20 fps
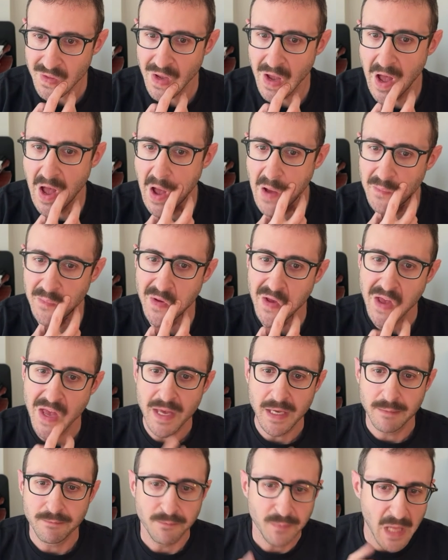Um,
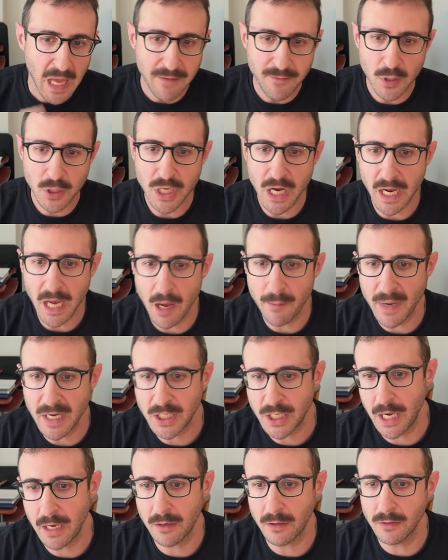if you check out my
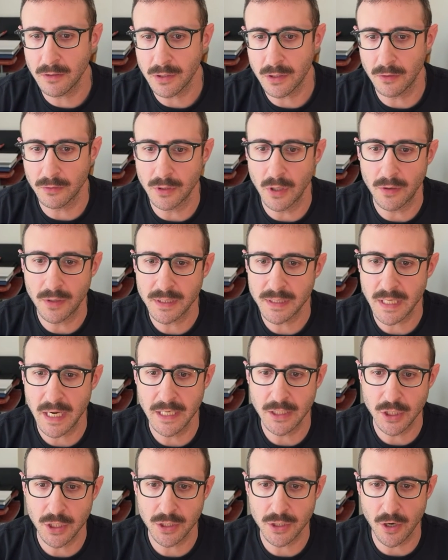channel, you'll notice that I
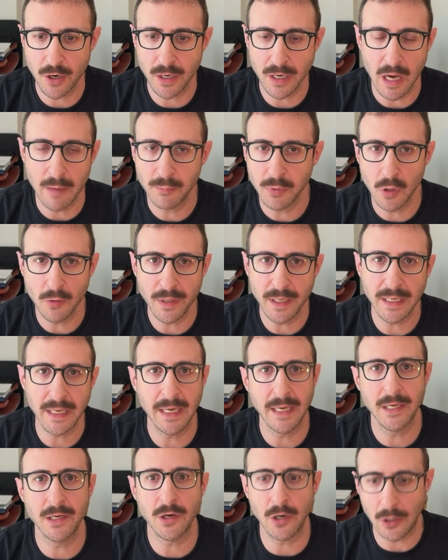just started uploading
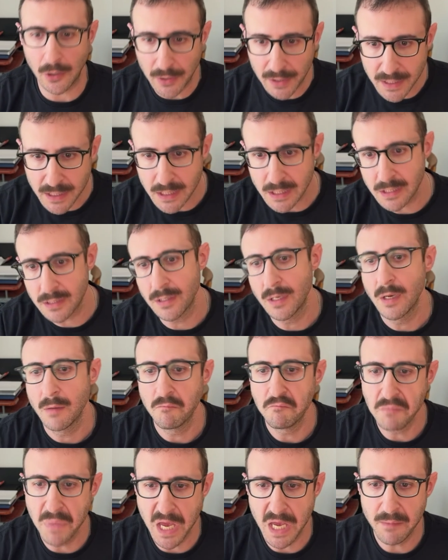in earnest,
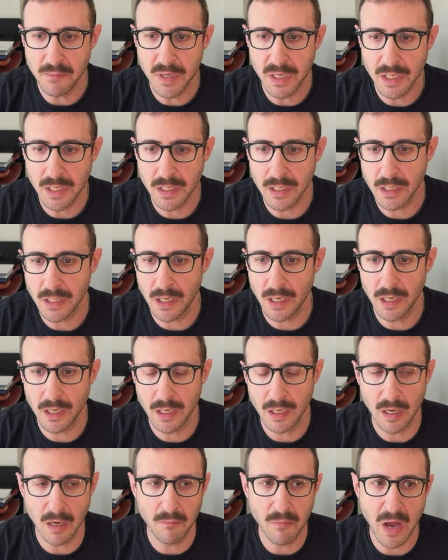maybe
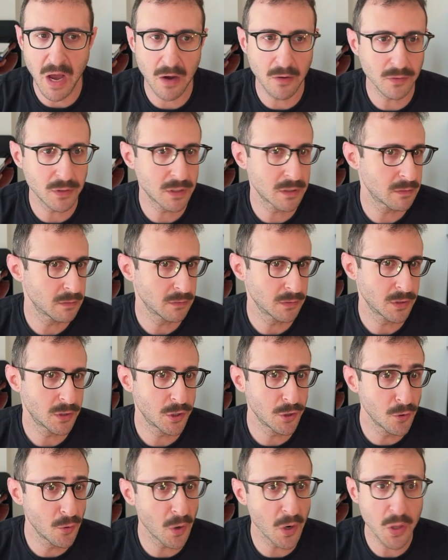uh, about
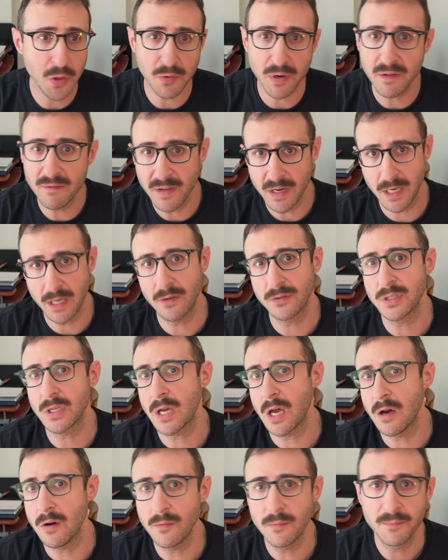two or three videos
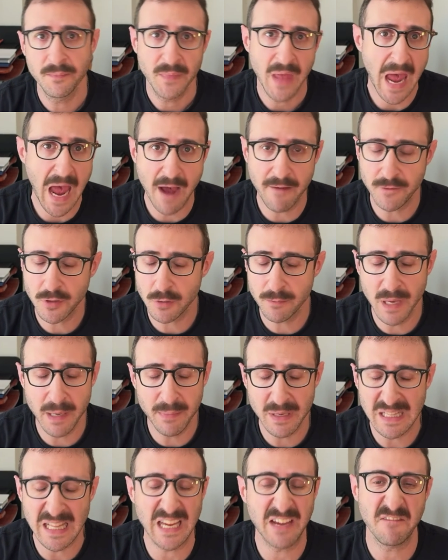ago, after
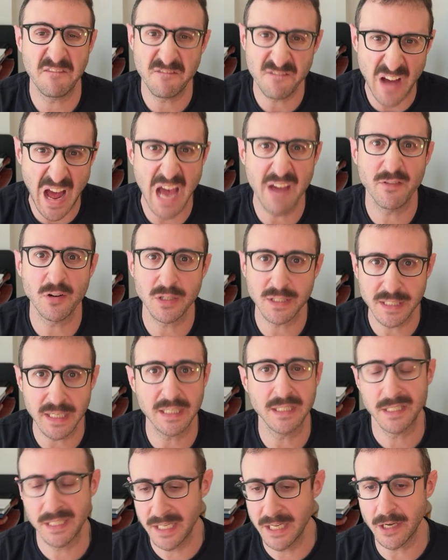maybe like five or
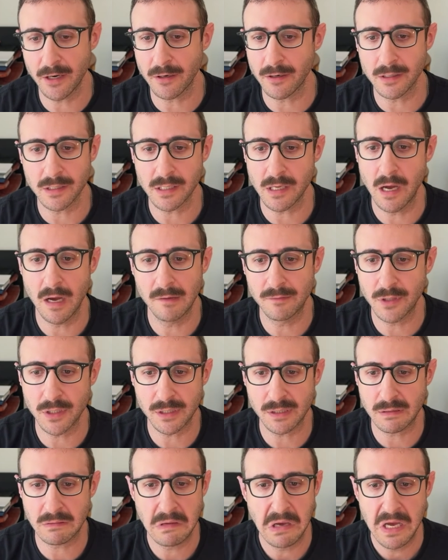six years of
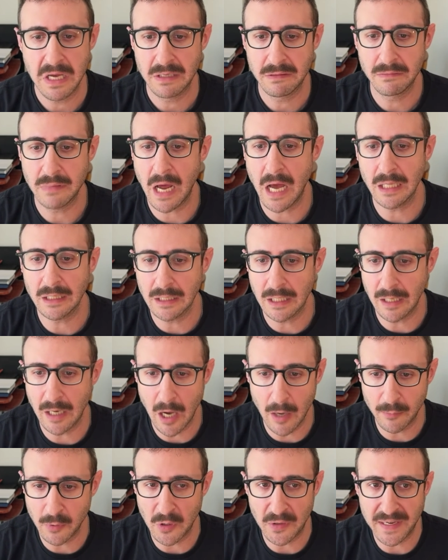just not
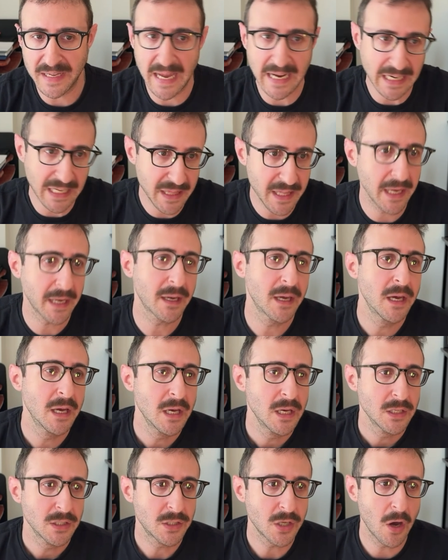uploading anything.
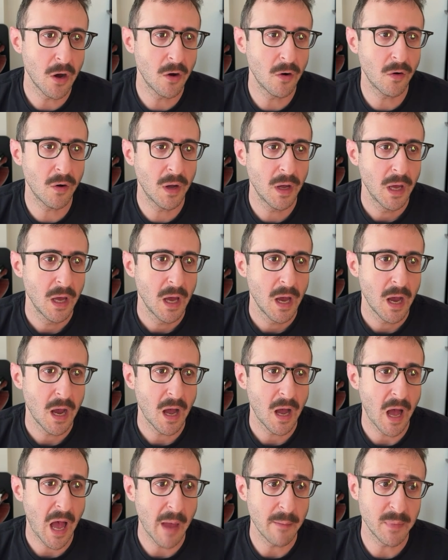So
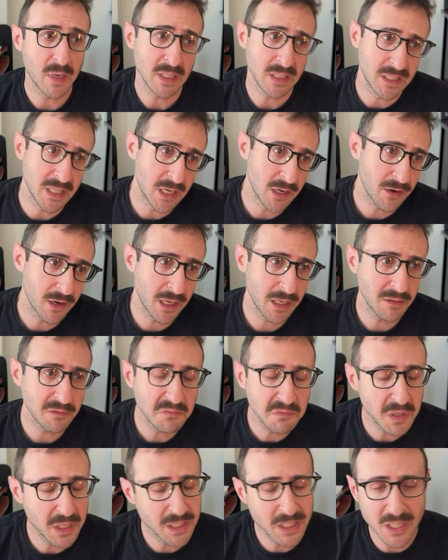I'm
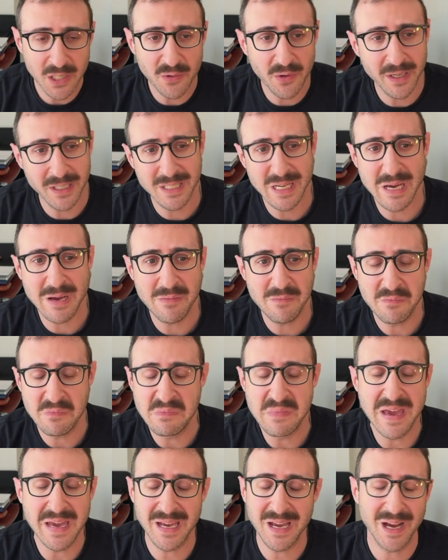considering continuing to
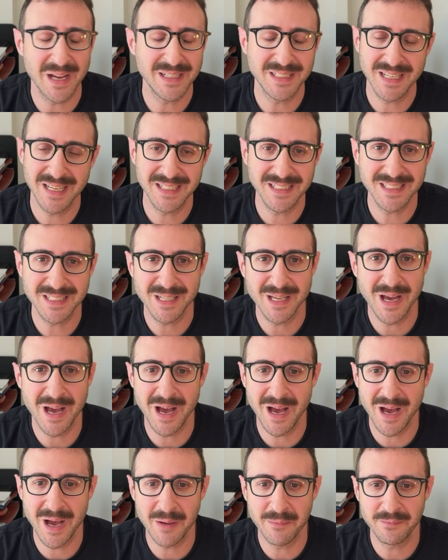make content.
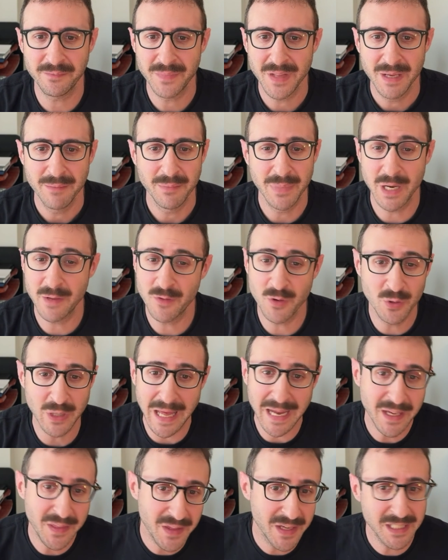Um, but if you
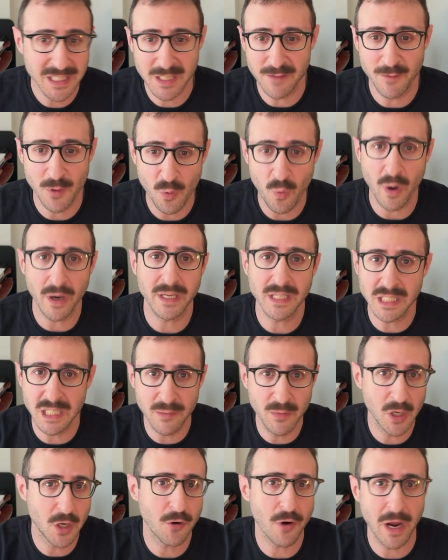like this, if you want to see
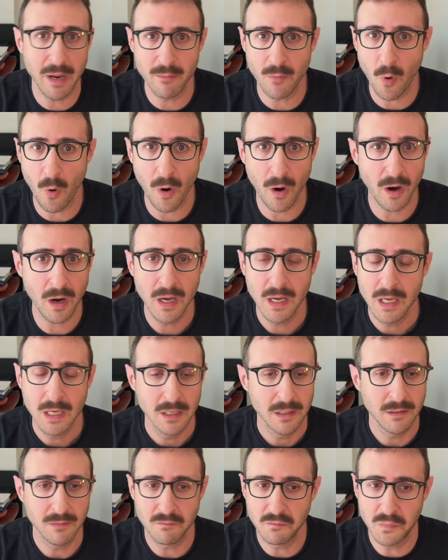me create more,
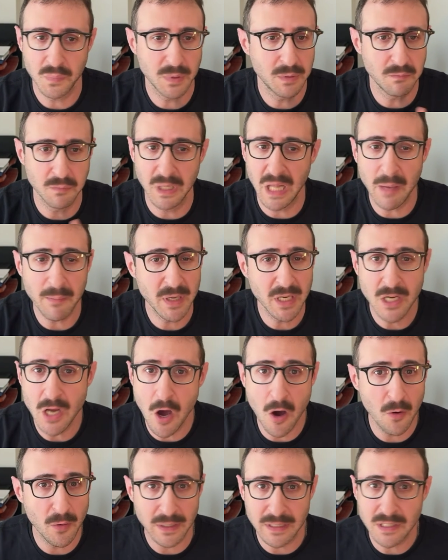let me
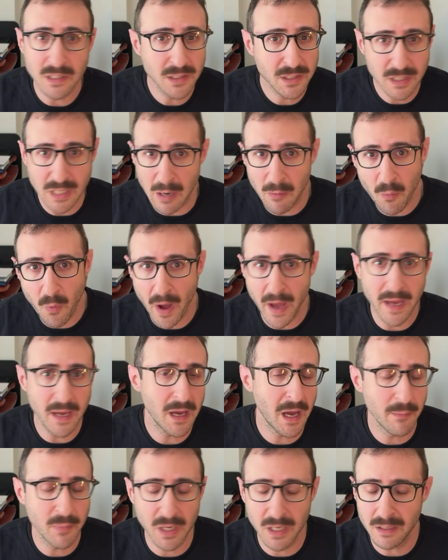know in some way.
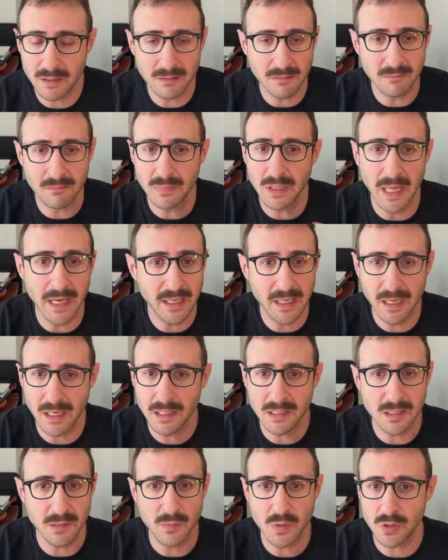I mean,
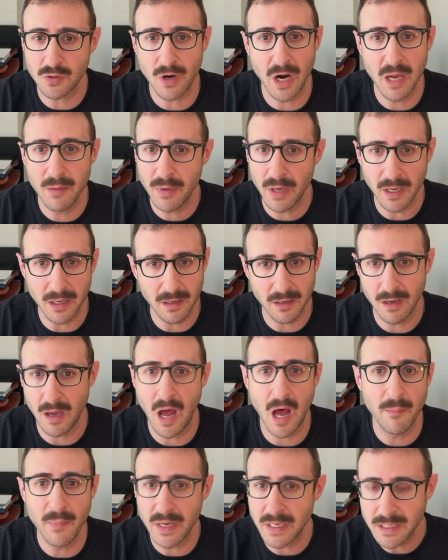liking, subscribing,
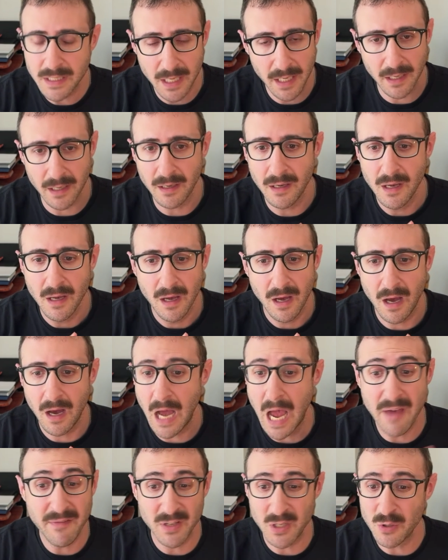commenting. Uh,
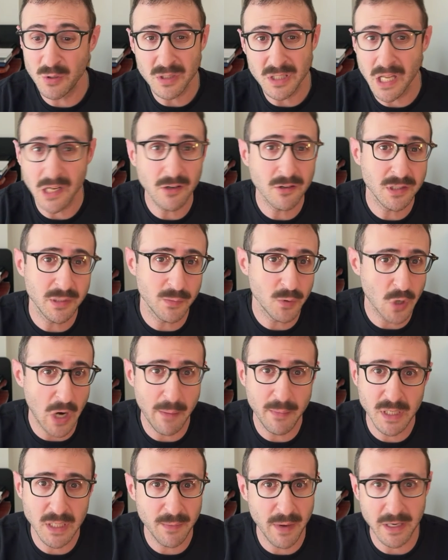I have a newsletter,
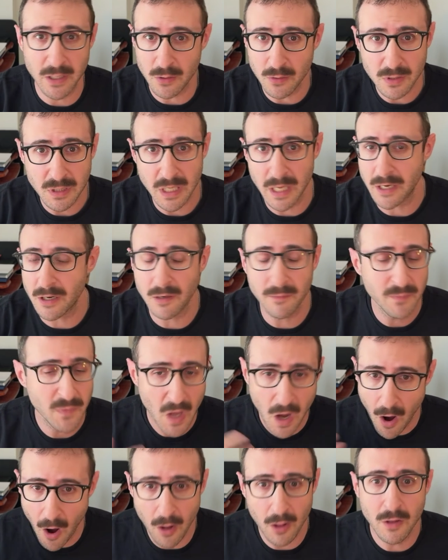subscribing to my newsletter.
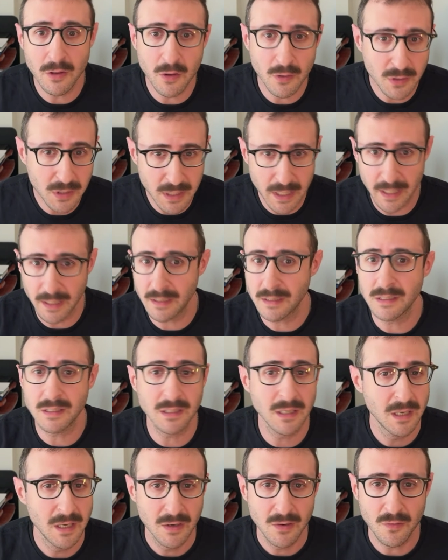All of those
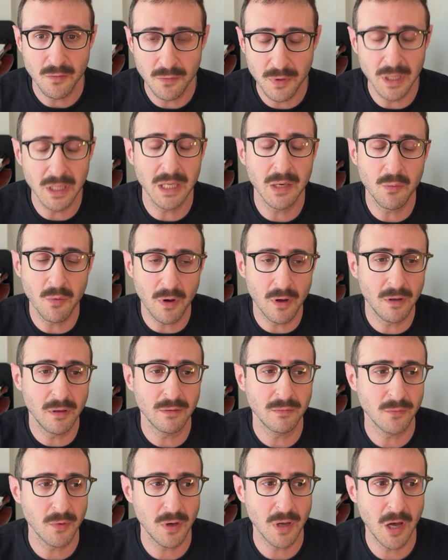things really
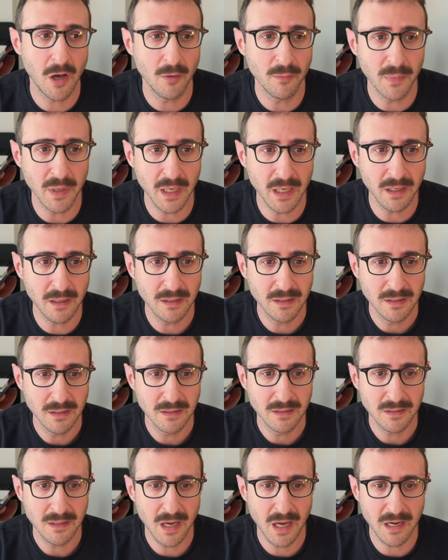will will help me
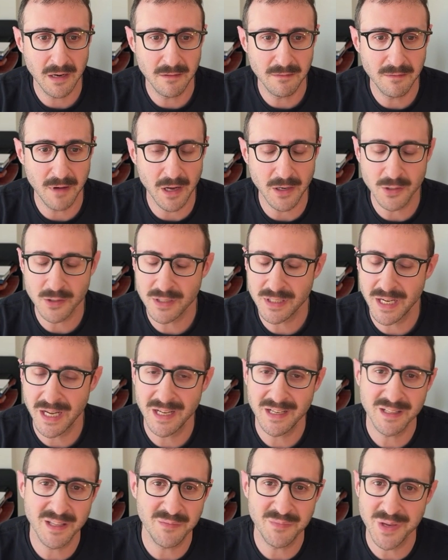kind of
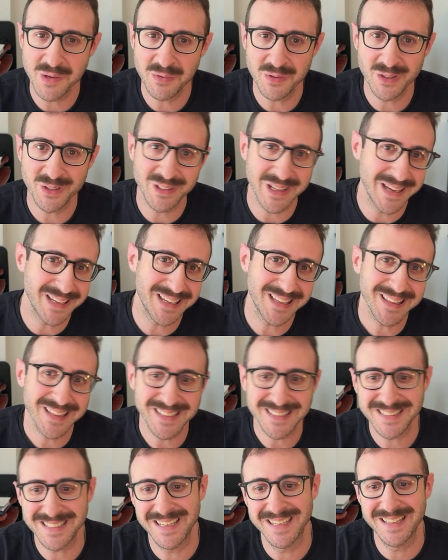understand that people are liking
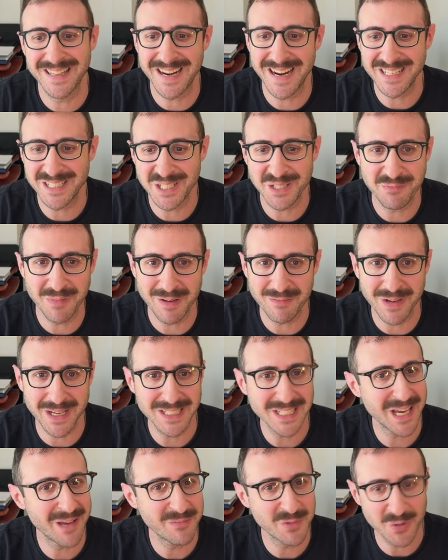this and that I should spend my
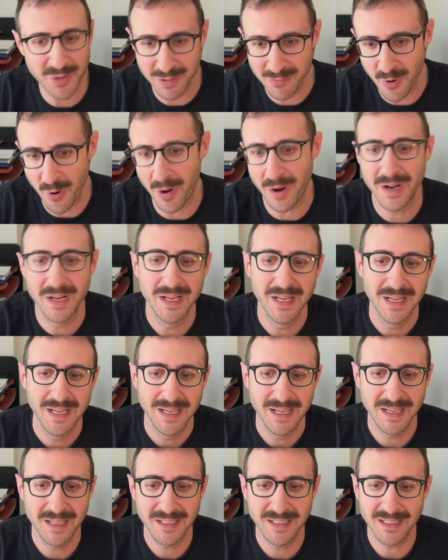time doing more.
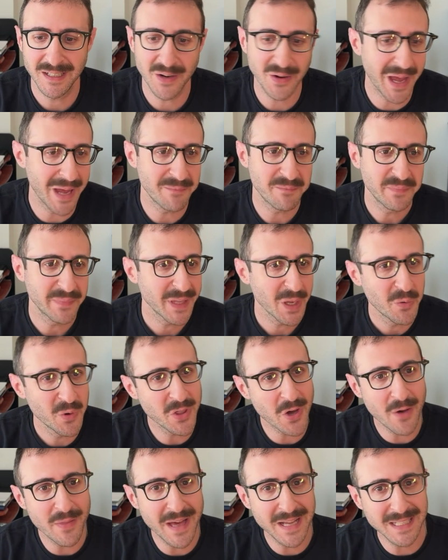Uh, okay,
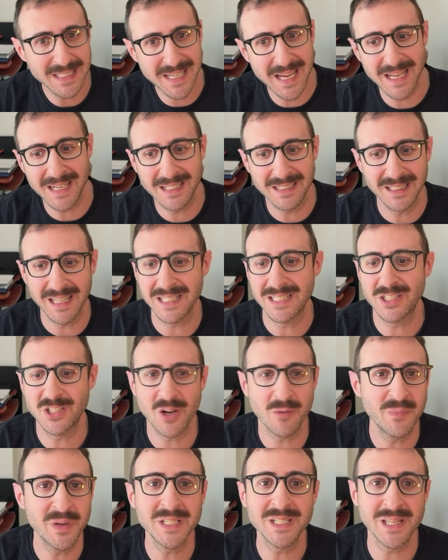with all that said, let's
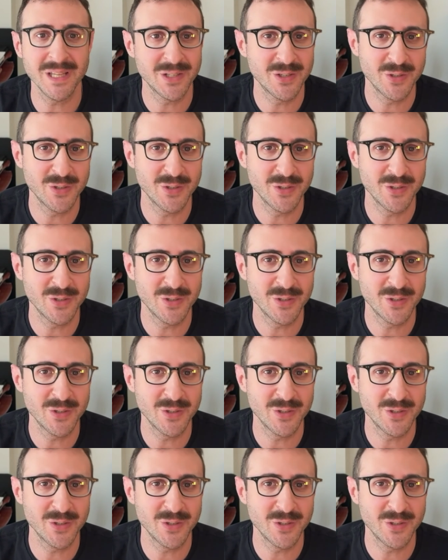jump into the